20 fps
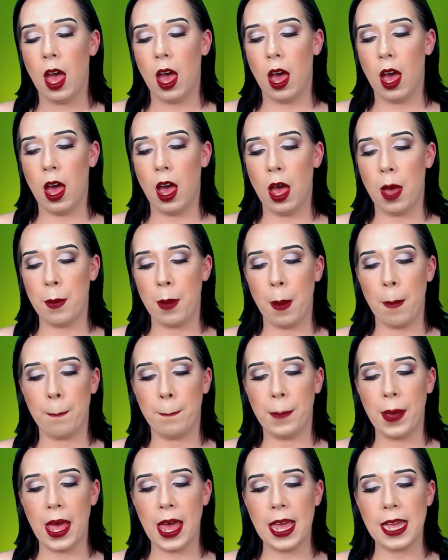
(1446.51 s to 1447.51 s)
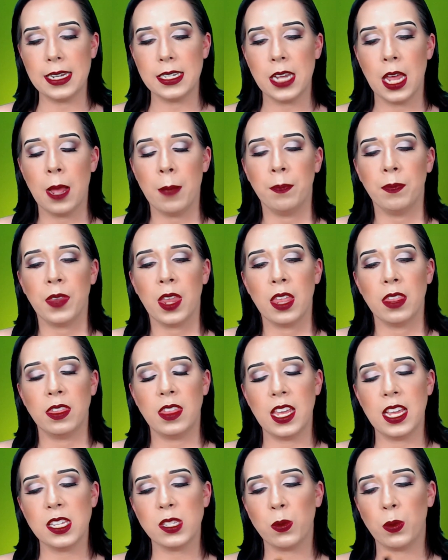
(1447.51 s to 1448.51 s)
but
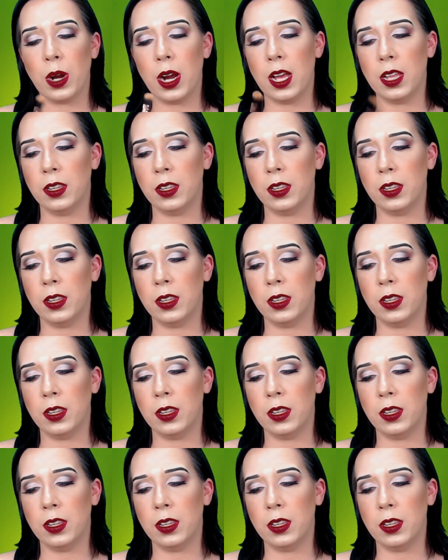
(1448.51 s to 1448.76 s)
these were